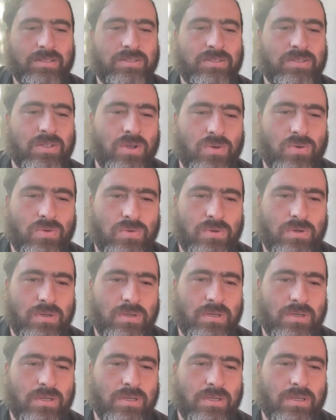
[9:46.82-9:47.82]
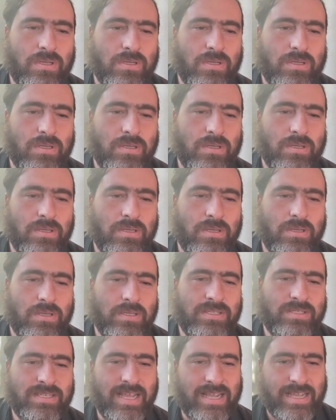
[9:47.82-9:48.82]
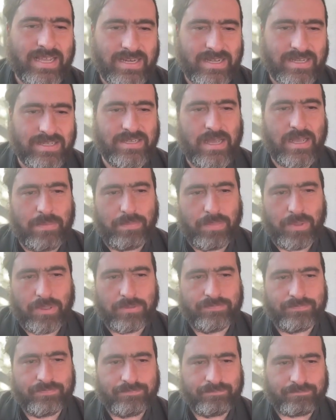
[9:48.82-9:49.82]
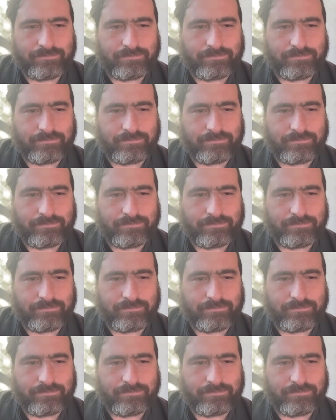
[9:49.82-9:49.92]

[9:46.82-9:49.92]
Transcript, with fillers: So a second example,